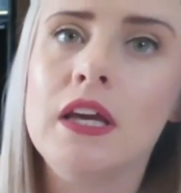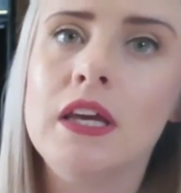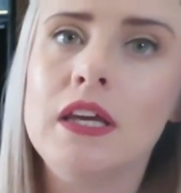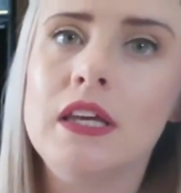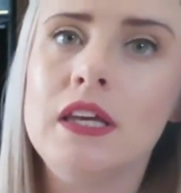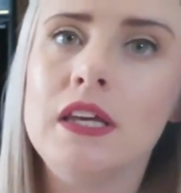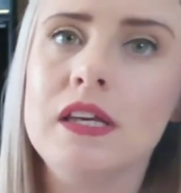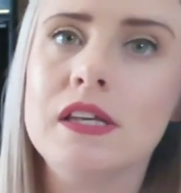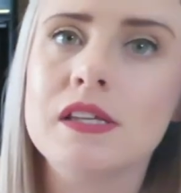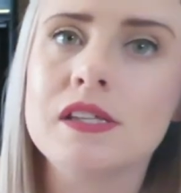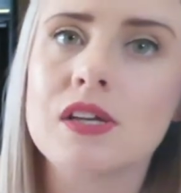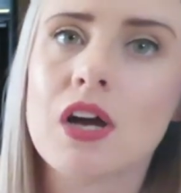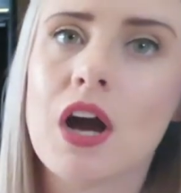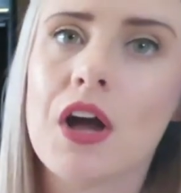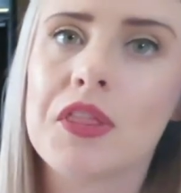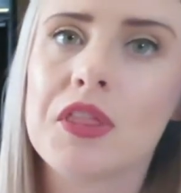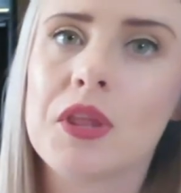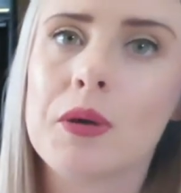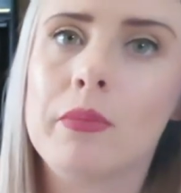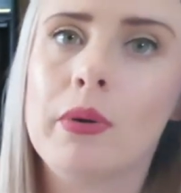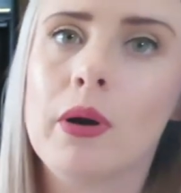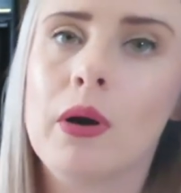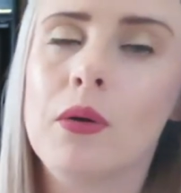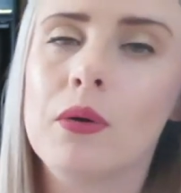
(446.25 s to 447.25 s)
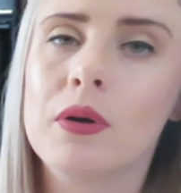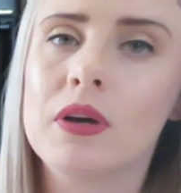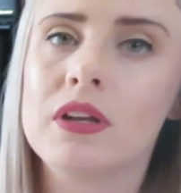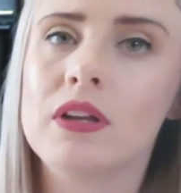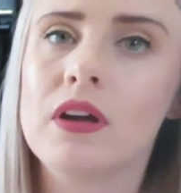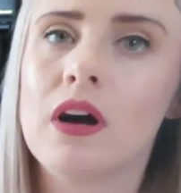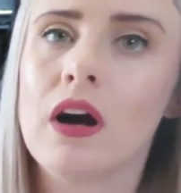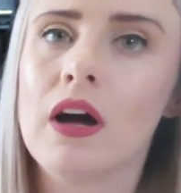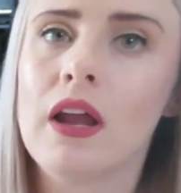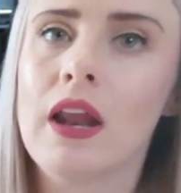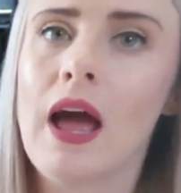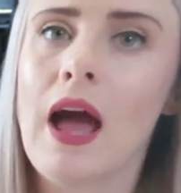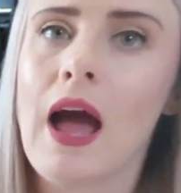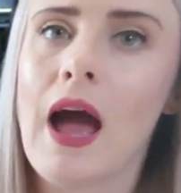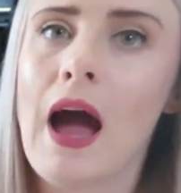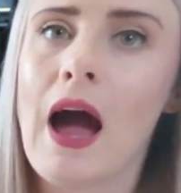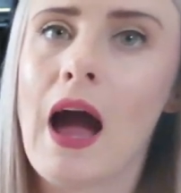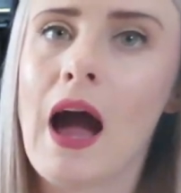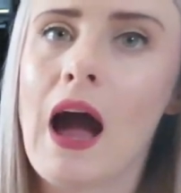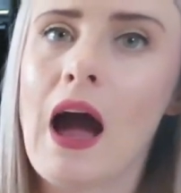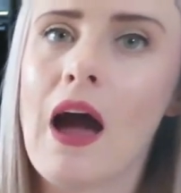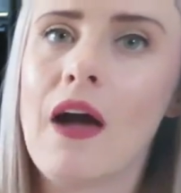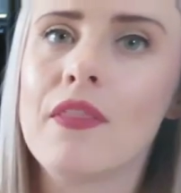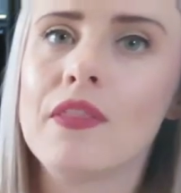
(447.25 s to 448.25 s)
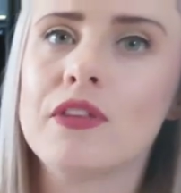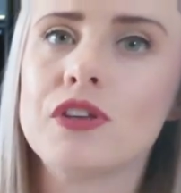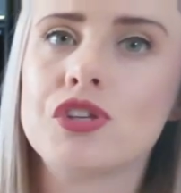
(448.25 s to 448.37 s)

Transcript: He's got the polka dot hat,